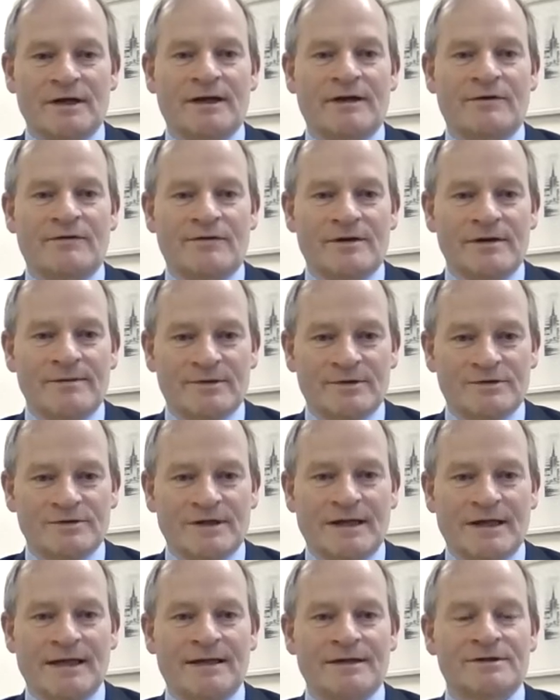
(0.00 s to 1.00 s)
an agreement,
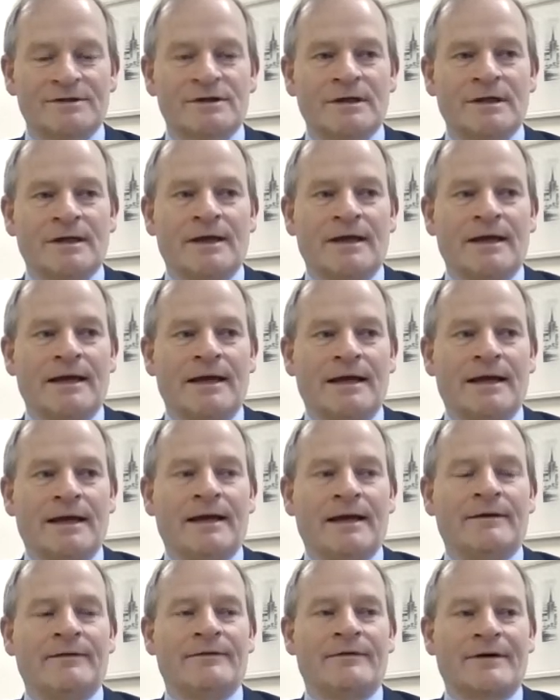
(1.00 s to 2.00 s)
and
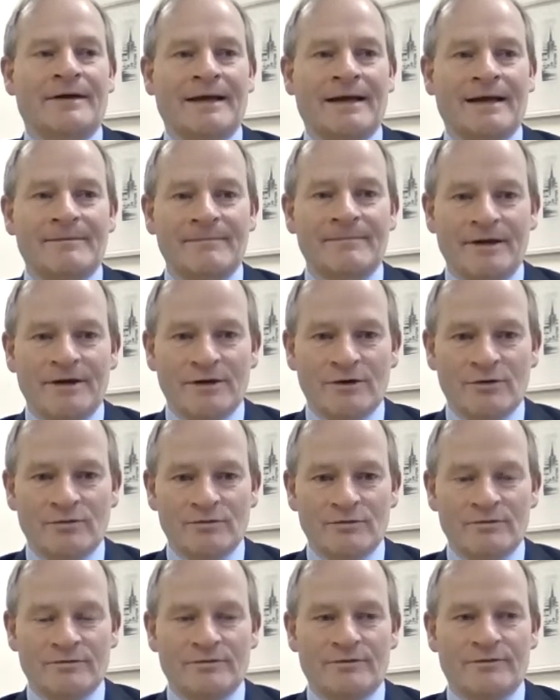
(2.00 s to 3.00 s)
there can be
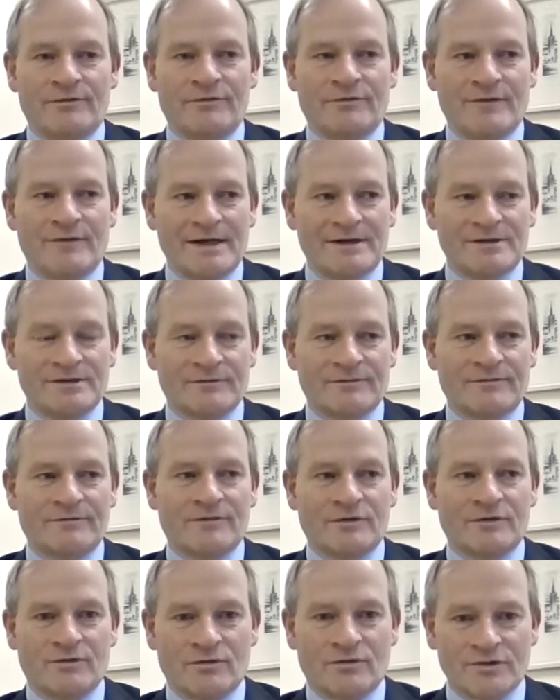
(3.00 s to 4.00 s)
no threat of
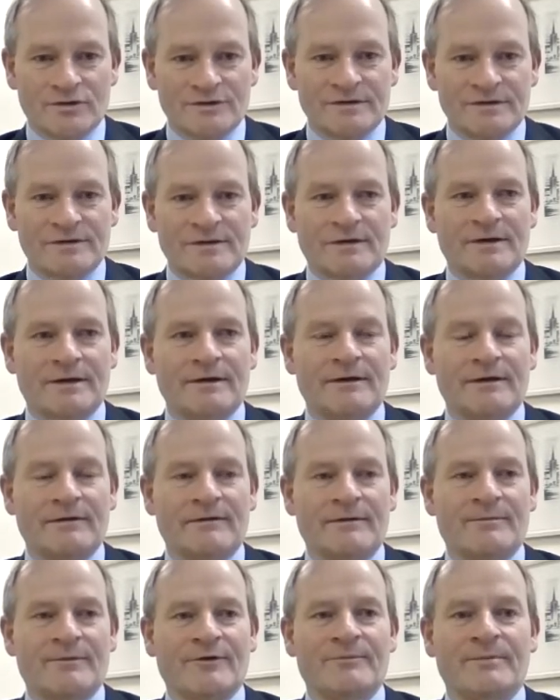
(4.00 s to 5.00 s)
court.
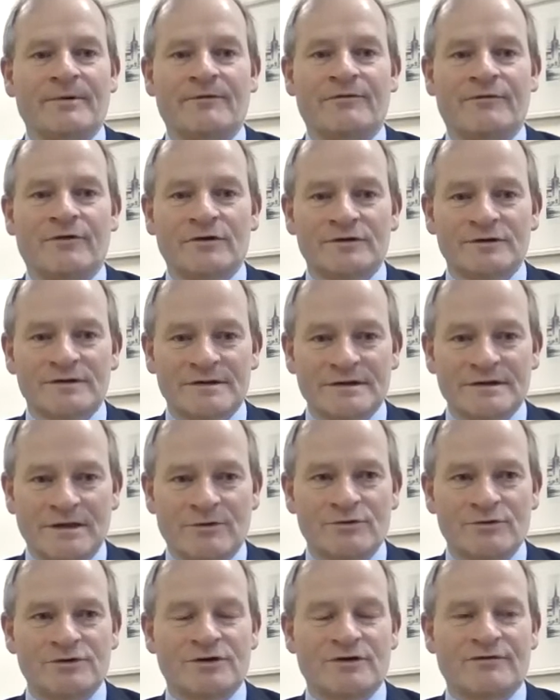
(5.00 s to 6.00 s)
There must be full
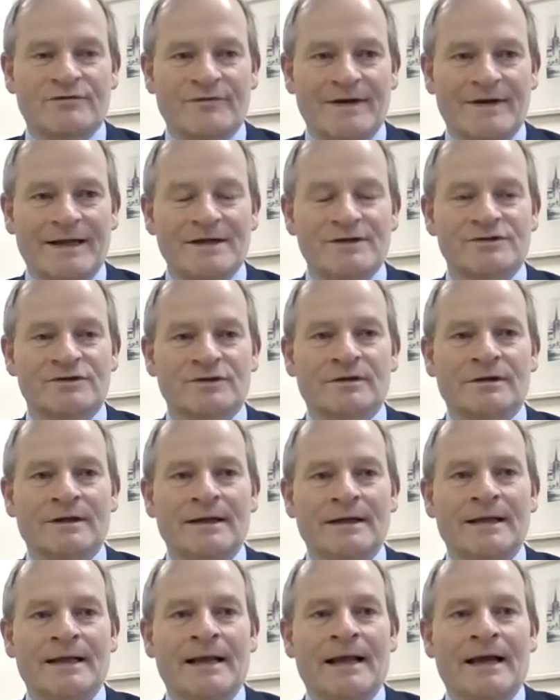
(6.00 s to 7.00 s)
disclosure of financial.
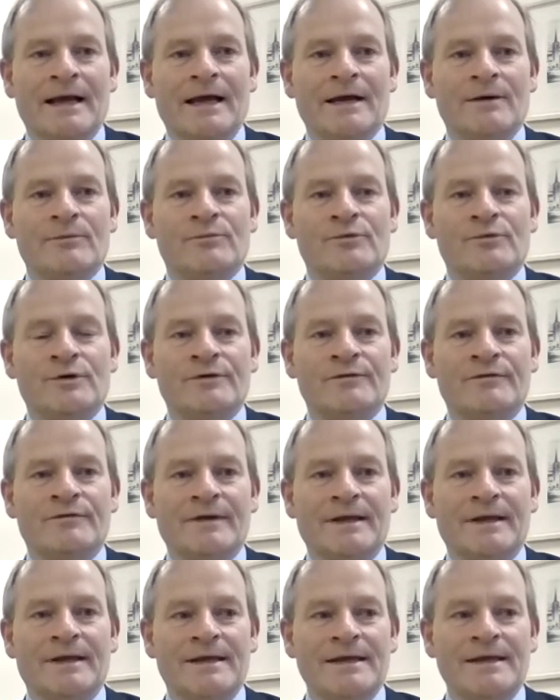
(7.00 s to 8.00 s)
And one of the
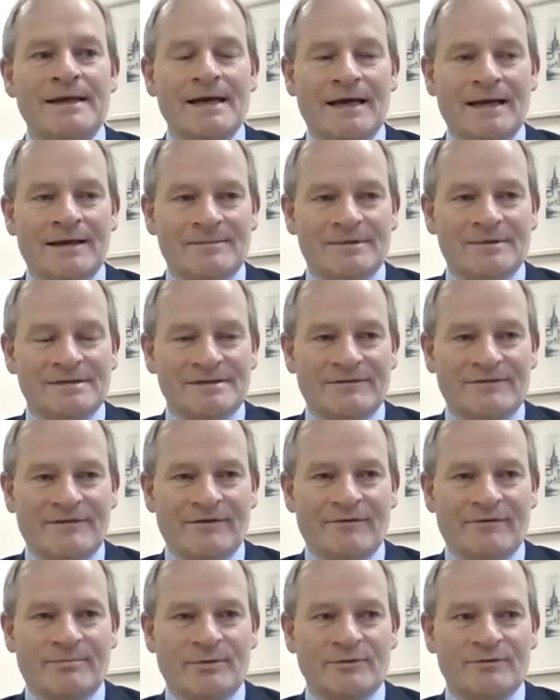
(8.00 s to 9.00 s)
key elements of
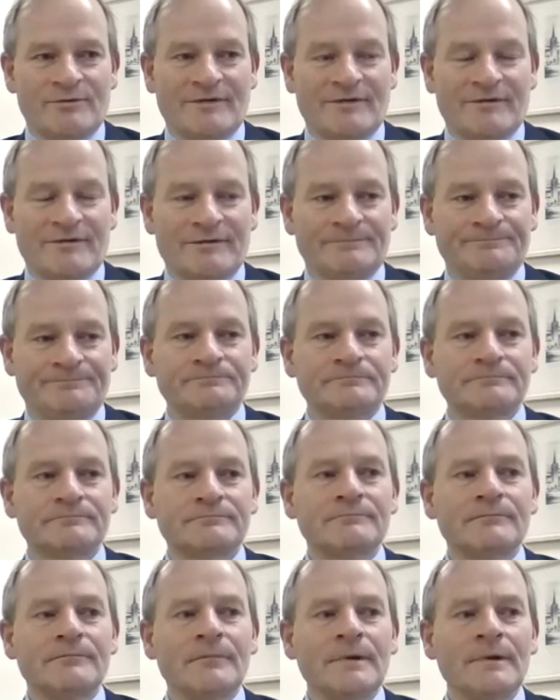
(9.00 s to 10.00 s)
this process
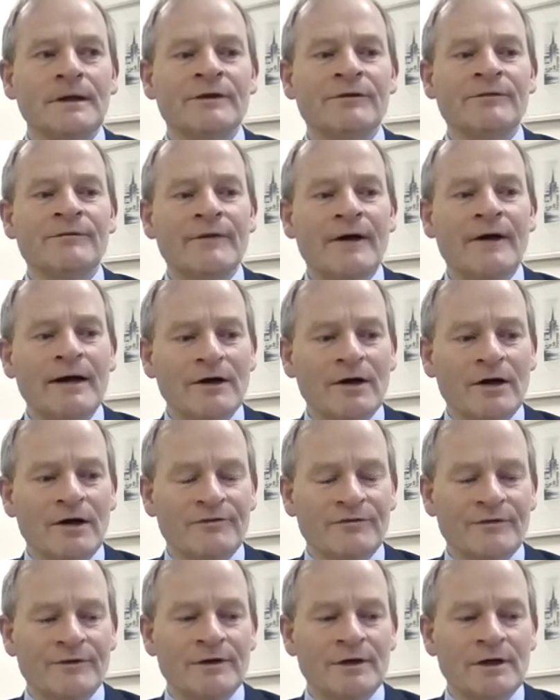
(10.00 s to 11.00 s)
is very
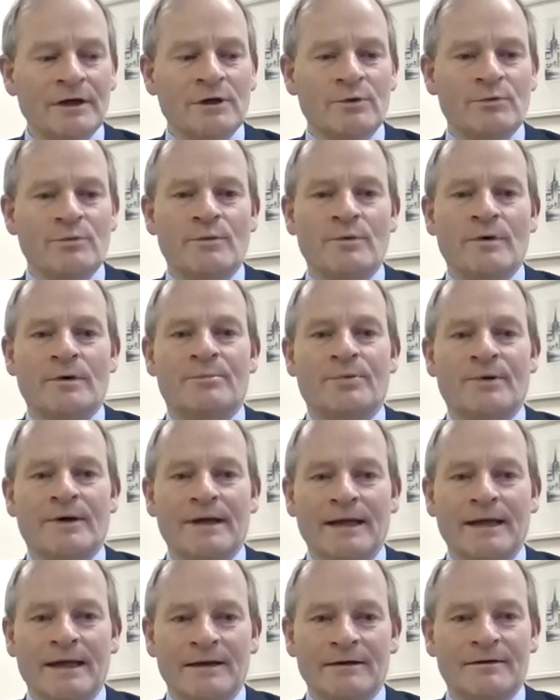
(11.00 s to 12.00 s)
often we will
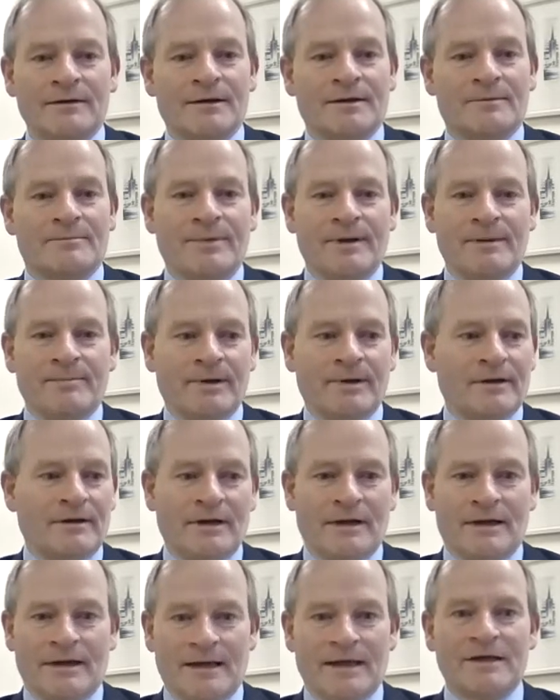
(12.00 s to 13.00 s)
bring in people
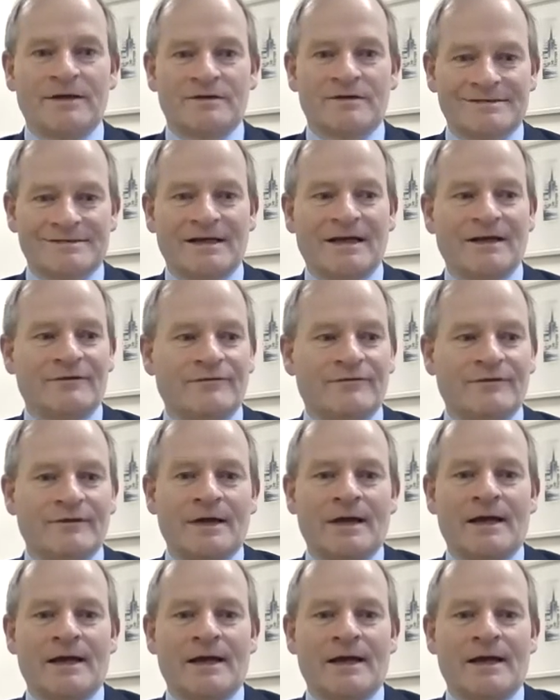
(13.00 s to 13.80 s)
like yourself,